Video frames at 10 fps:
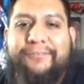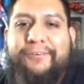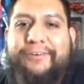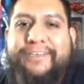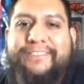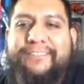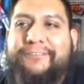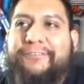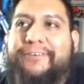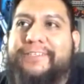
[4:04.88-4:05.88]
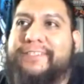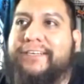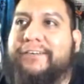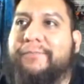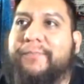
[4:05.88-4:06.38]
worries, no worries.
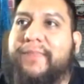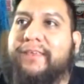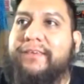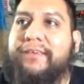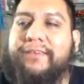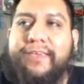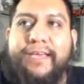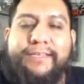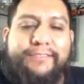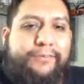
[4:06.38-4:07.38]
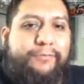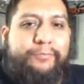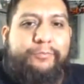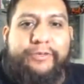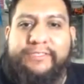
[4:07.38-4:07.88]
Yeah, so
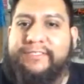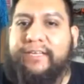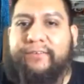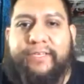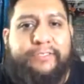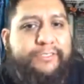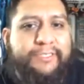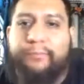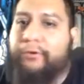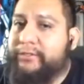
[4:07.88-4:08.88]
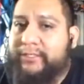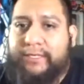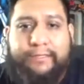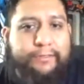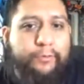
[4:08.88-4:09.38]
Brooks is definitely an interesting person.
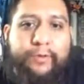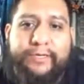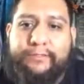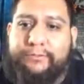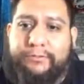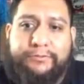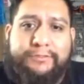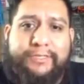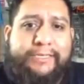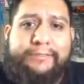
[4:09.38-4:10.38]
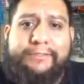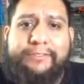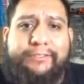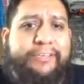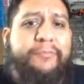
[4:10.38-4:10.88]
I do want to, kind of
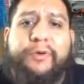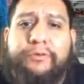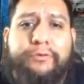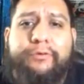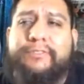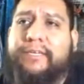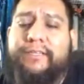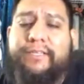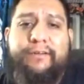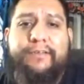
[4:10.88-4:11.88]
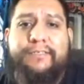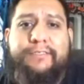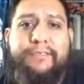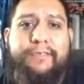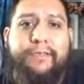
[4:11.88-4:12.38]
give him a kudos out there
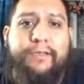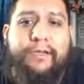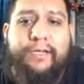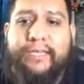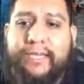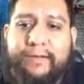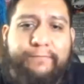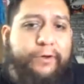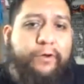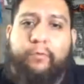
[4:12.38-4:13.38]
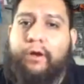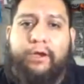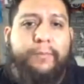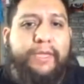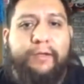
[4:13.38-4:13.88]
because, again, very
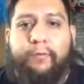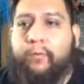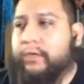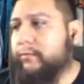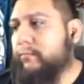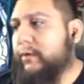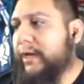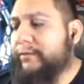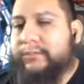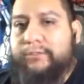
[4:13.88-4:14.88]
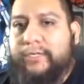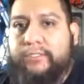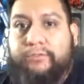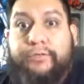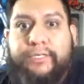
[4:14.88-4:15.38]
welcoming when I was
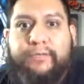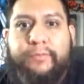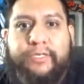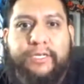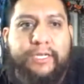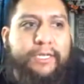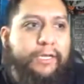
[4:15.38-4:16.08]
trying to join the community.